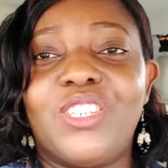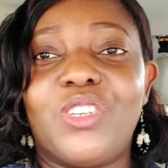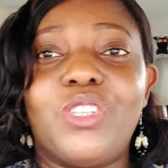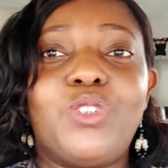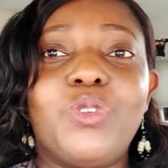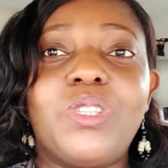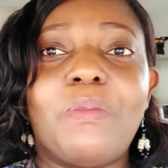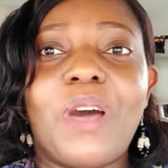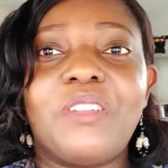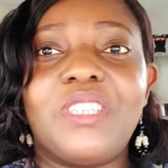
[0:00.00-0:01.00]
So the truth
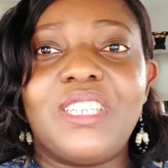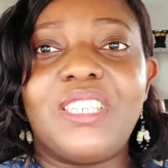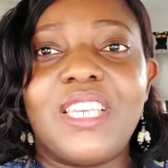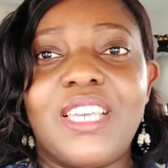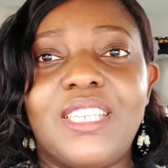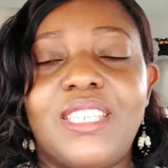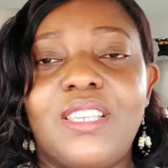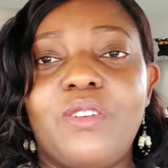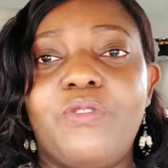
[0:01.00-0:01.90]
about this is